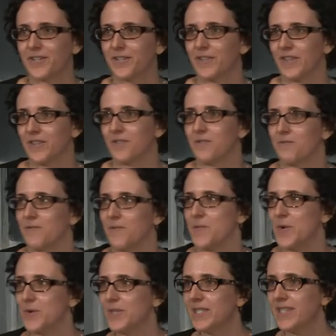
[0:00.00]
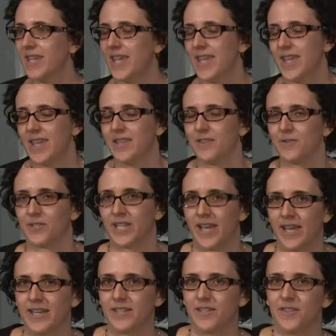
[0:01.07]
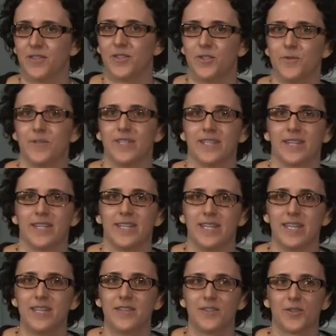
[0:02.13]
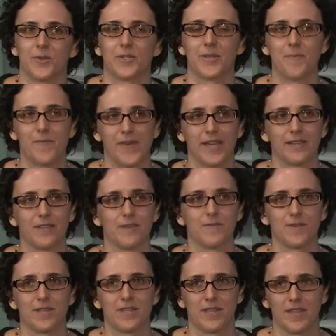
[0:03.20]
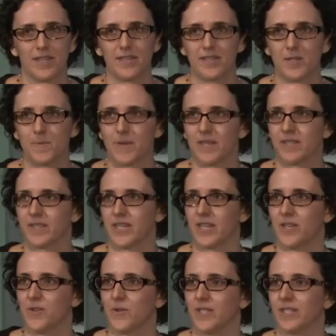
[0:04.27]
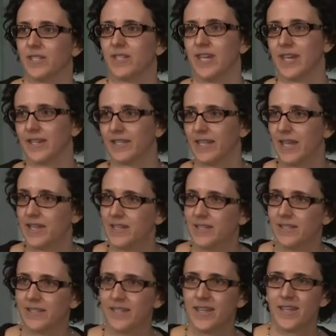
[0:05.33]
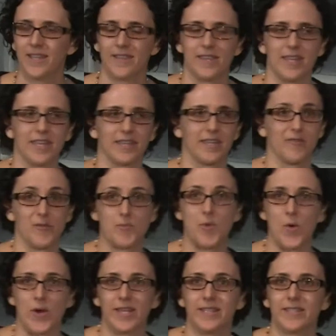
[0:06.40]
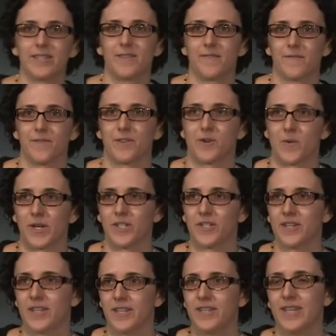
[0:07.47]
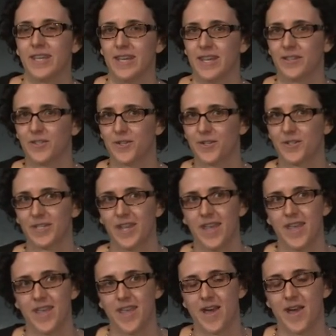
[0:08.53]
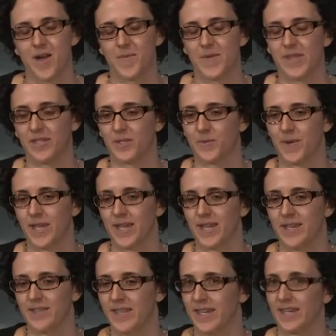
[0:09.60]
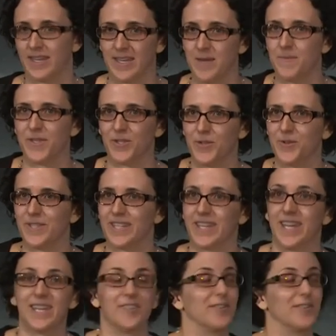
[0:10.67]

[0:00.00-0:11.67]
They're like little remotes and they're tied to the student's ID. So some faculty really like this because they can use it to take attendance, they can give points for the question and answers, um, and this way they can keep the students engaged.